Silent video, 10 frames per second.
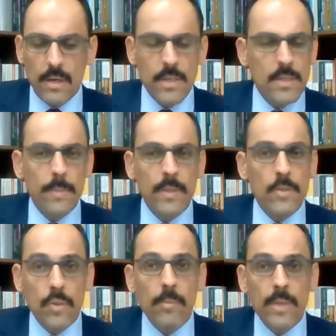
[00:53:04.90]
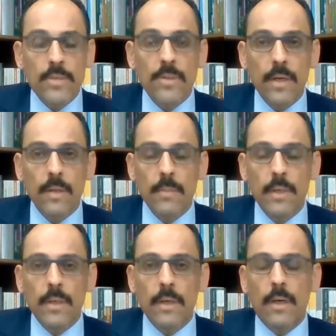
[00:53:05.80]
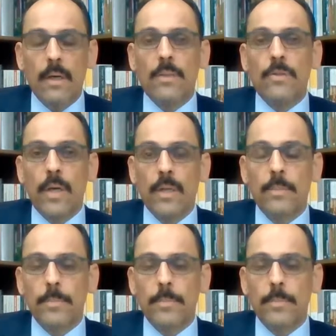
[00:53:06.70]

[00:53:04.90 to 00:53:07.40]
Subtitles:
He spent so much time trying